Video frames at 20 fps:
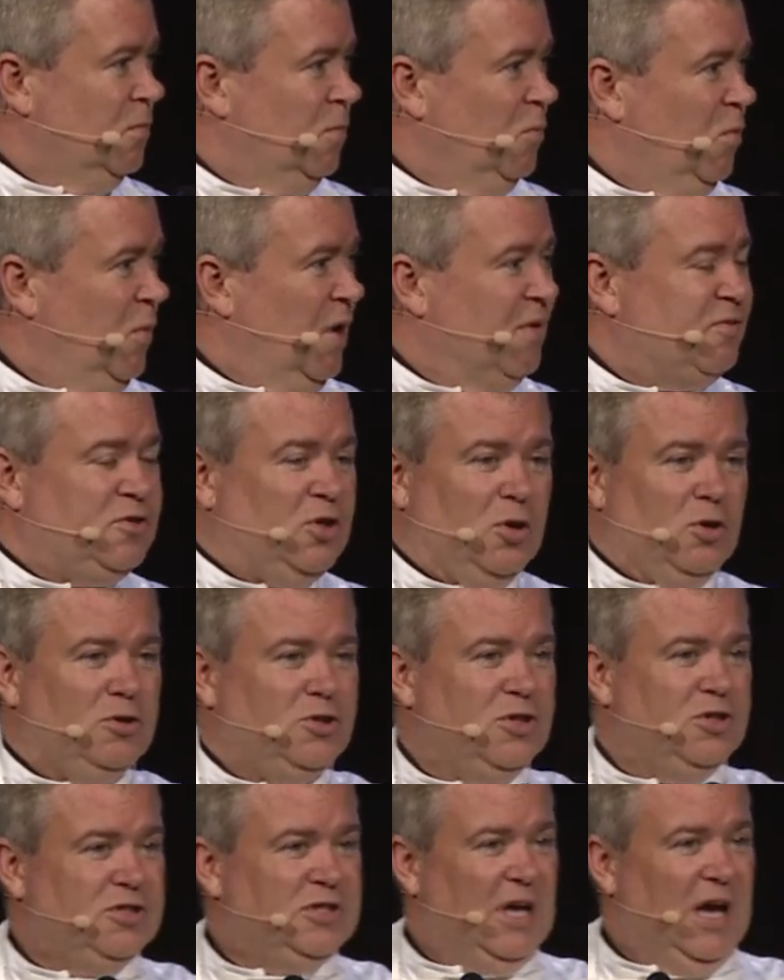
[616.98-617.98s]
We have
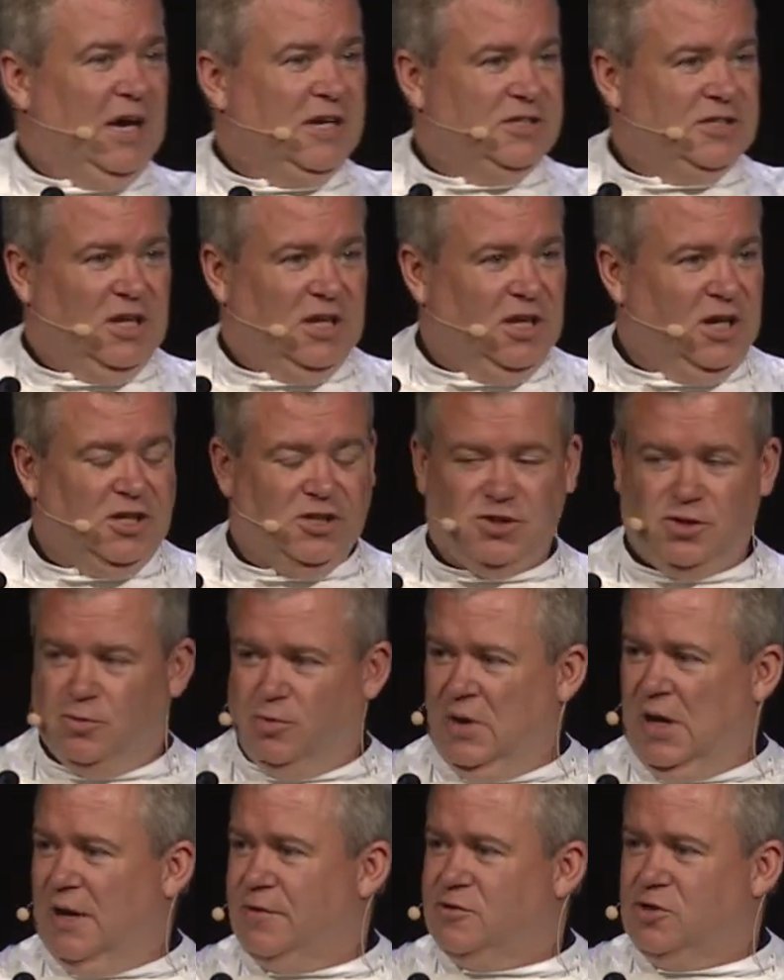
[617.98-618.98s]
solutions to isolation.
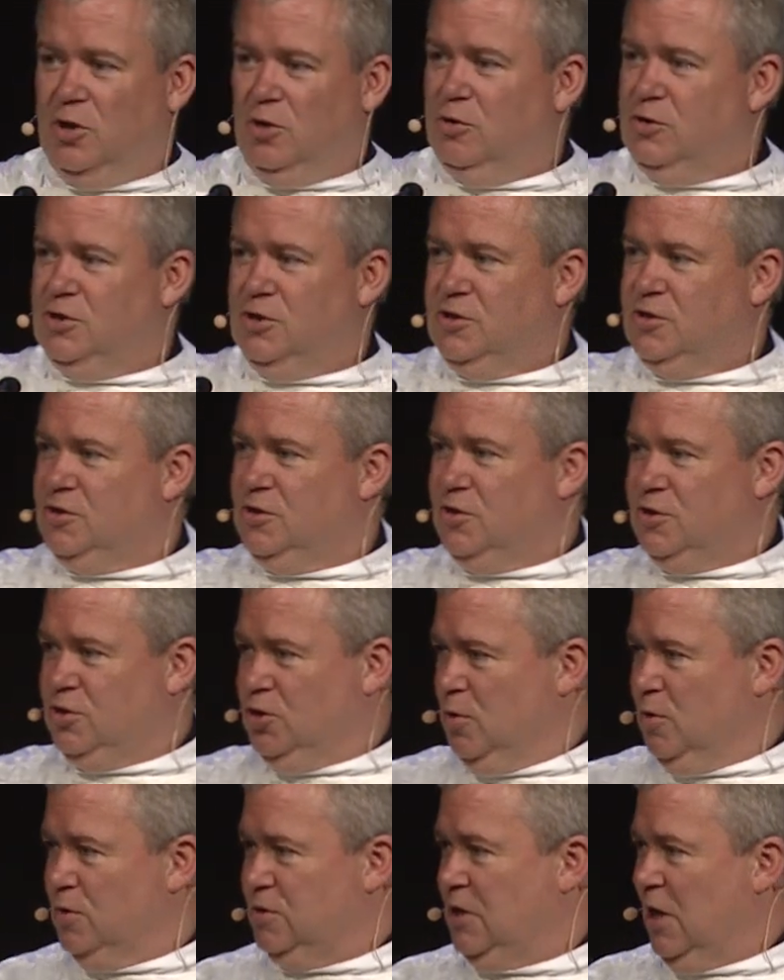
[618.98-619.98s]
We have solutions to
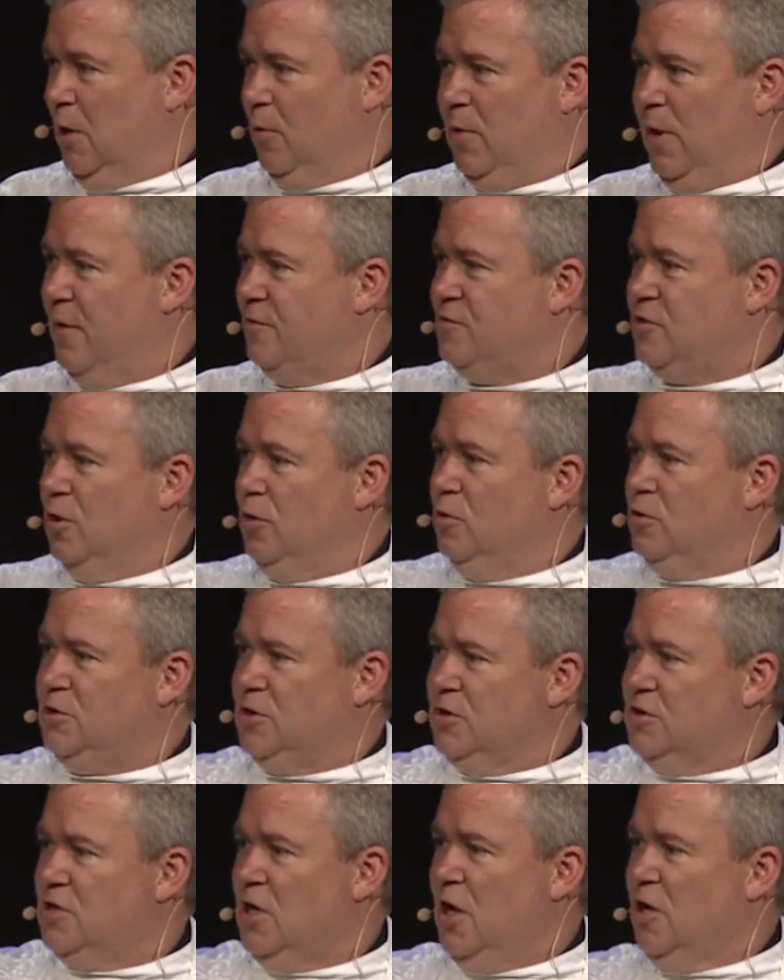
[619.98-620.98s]
suicide. We have
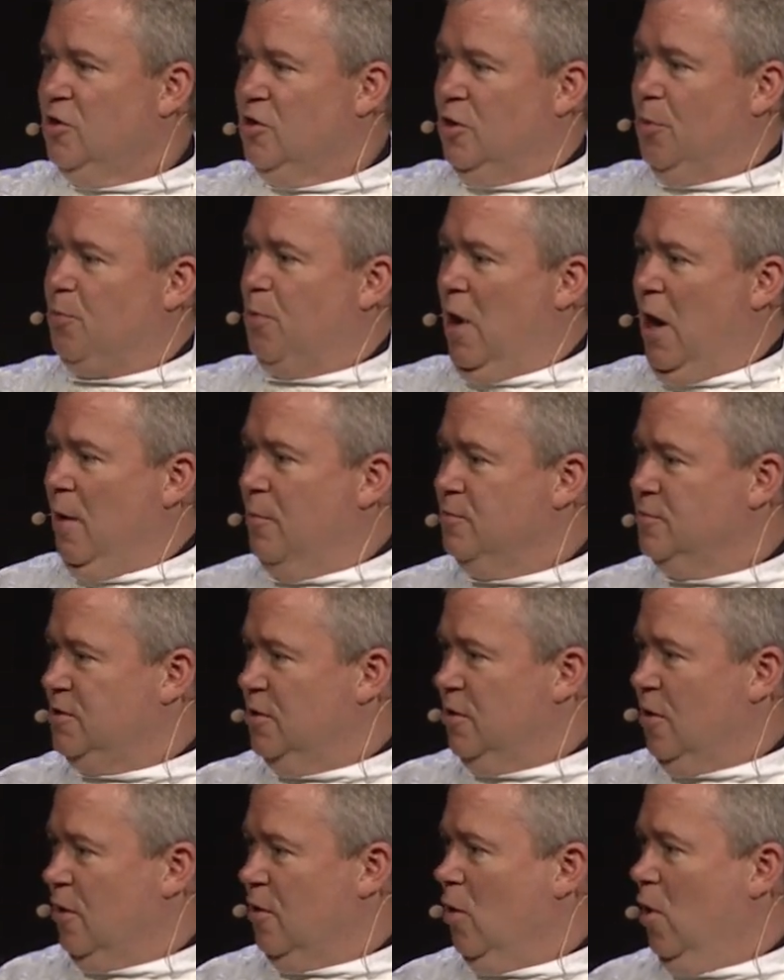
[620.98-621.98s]
solutions to the problems
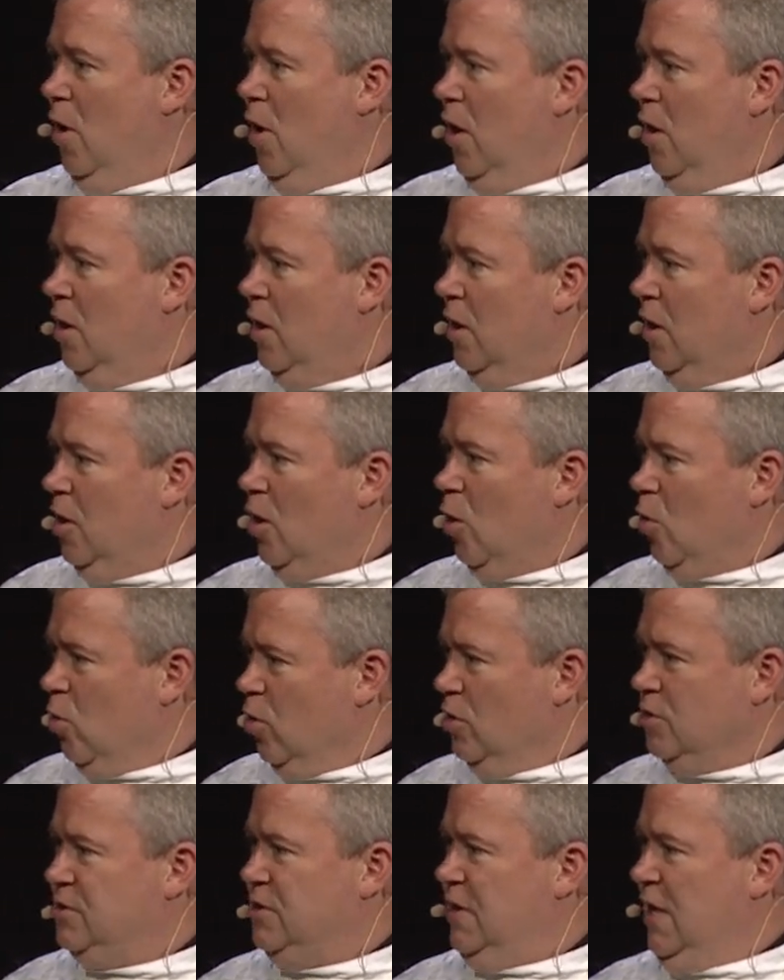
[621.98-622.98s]
in our, in our
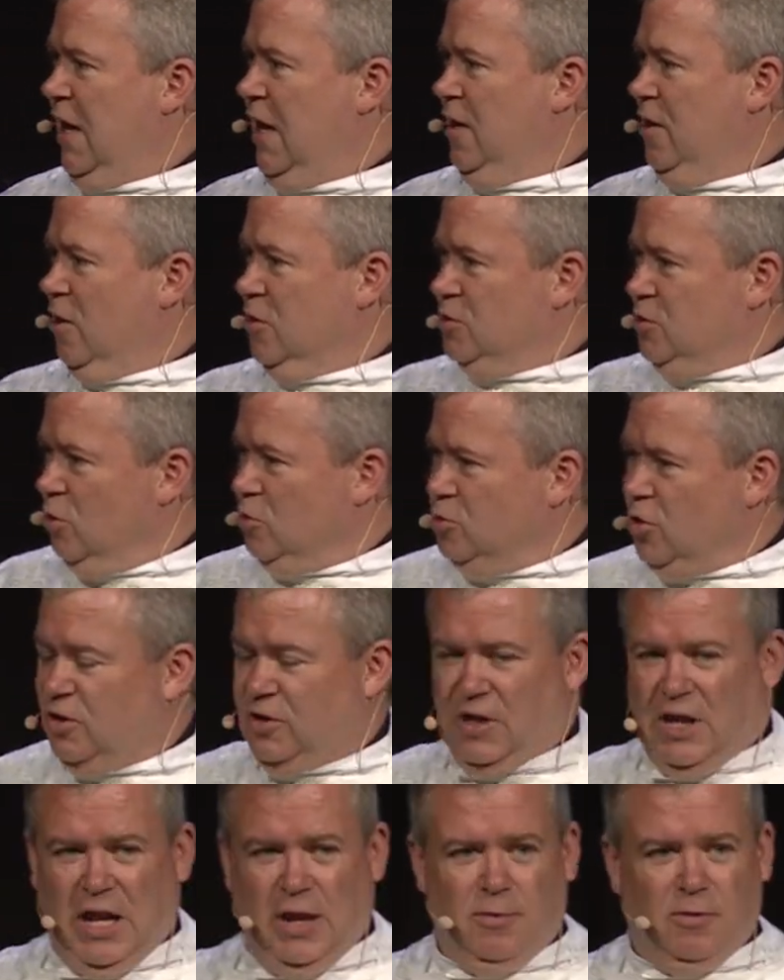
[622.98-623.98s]
world today, in our social
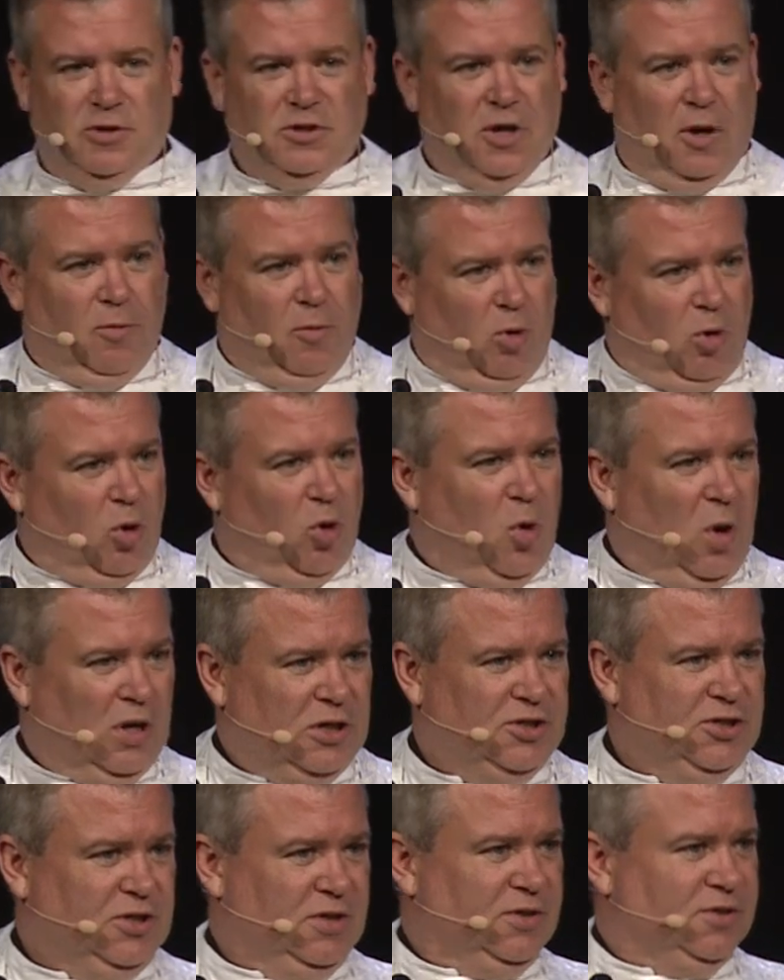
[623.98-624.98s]
dilemmas, our moral
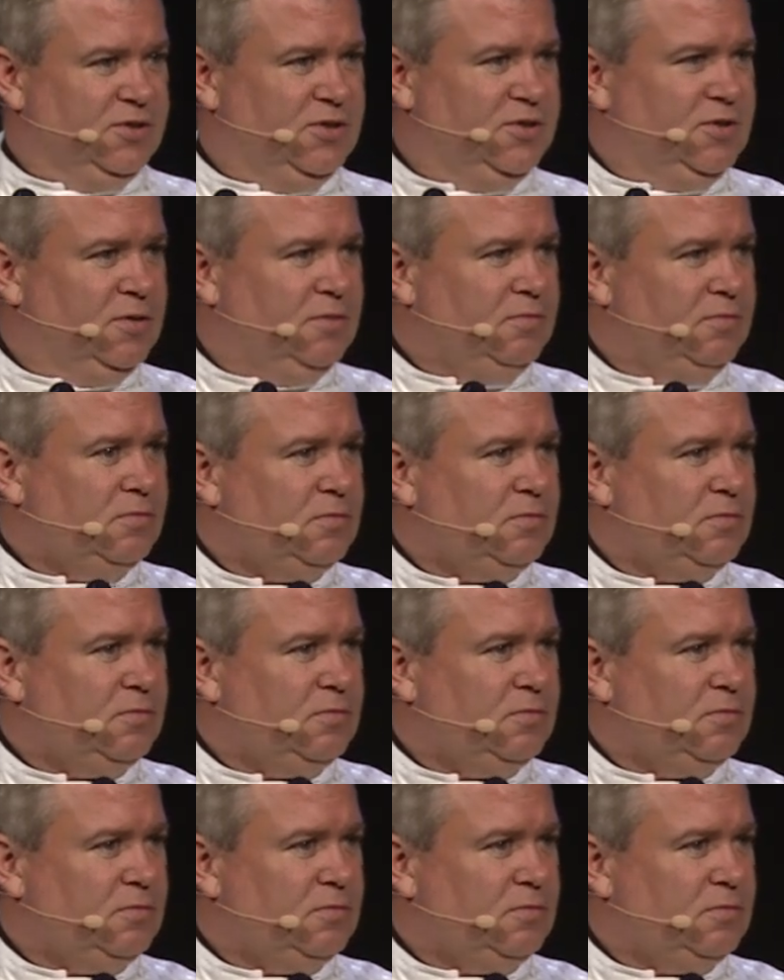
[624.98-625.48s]
questions.